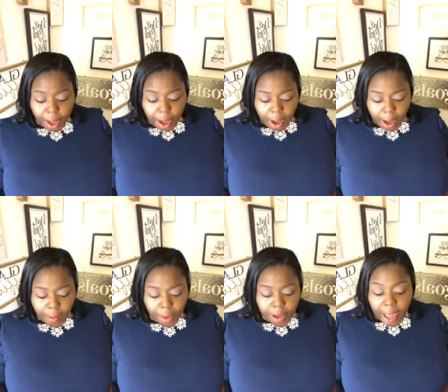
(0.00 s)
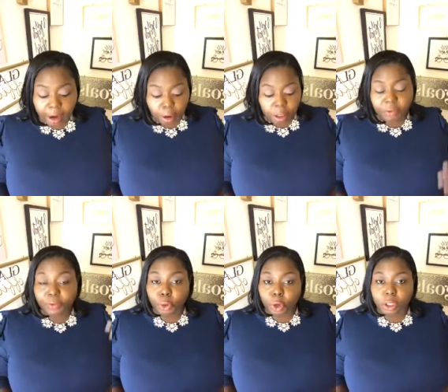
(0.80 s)
Um, not only
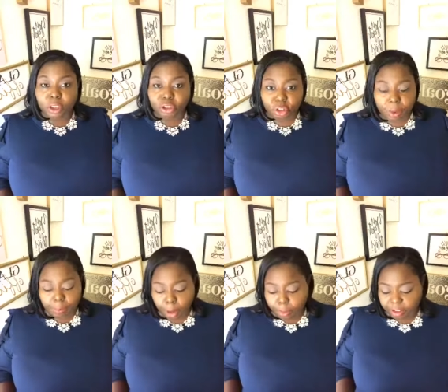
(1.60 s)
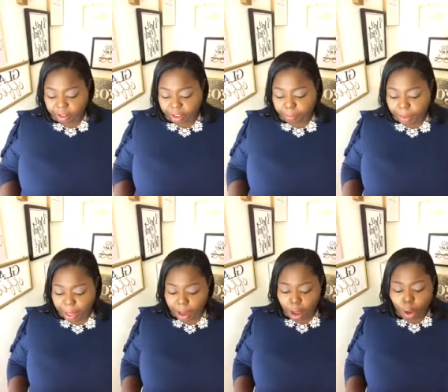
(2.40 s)
for the streaming purposes,
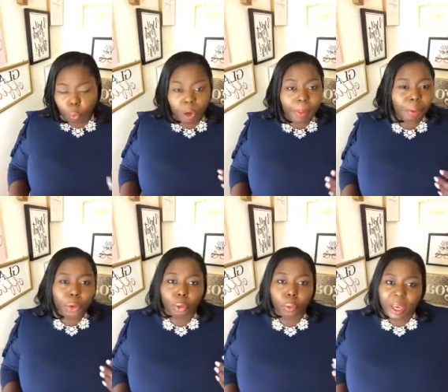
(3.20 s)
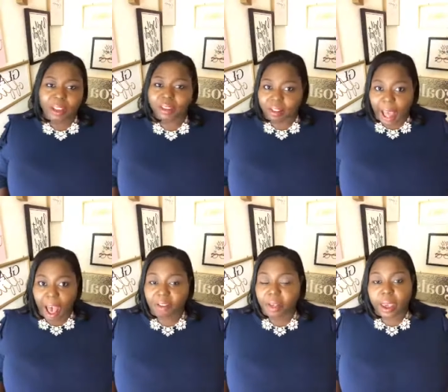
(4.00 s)
but what about their wait
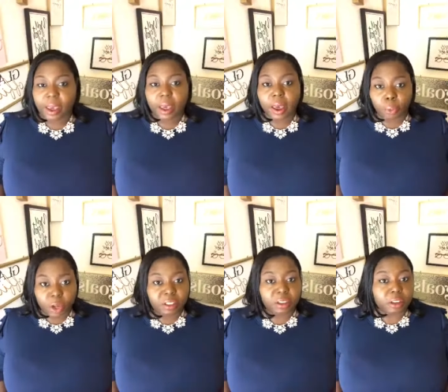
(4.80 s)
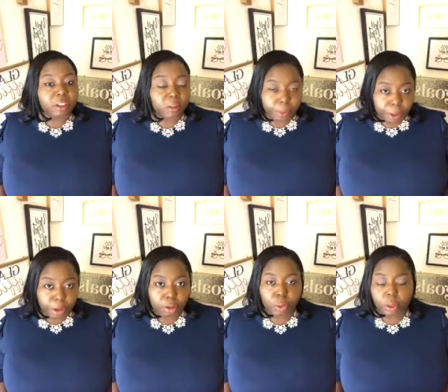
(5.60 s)
staff? Like, what is their
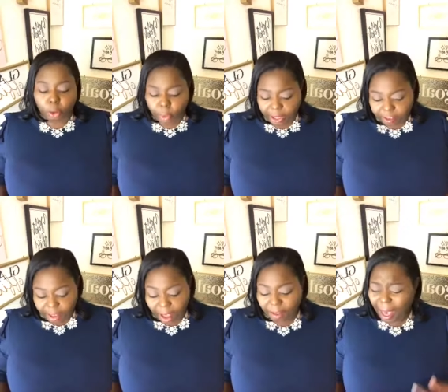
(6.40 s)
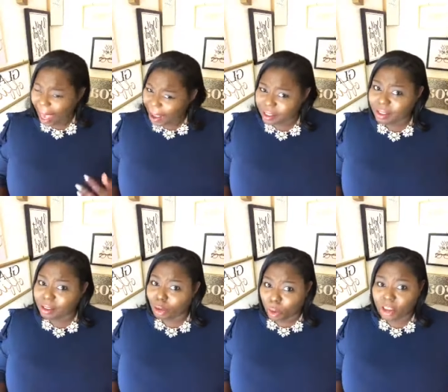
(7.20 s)
experience with their wait staff? Ask these
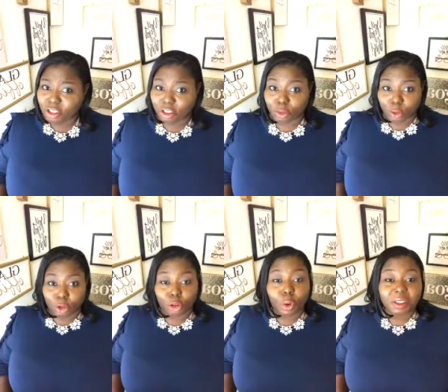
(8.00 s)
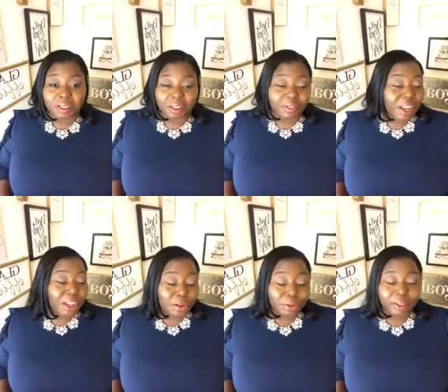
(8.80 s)
questions when you're going to the
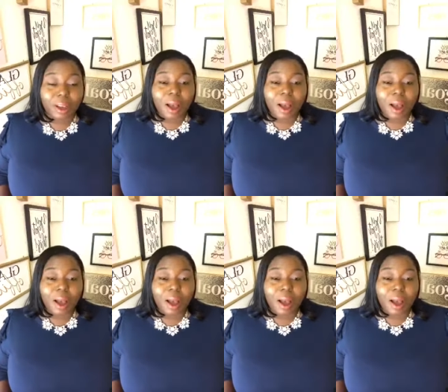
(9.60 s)
venues.